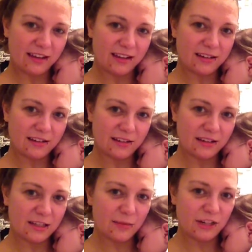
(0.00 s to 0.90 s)
and
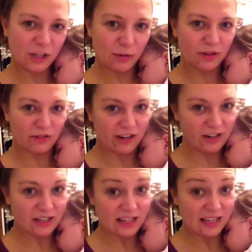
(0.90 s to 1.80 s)
especially with rare
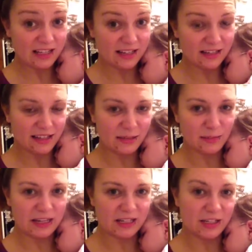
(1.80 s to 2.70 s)
diseases, it's
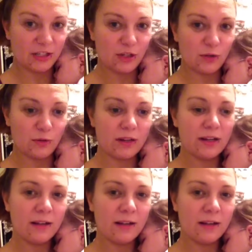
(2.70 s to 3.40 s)
best to do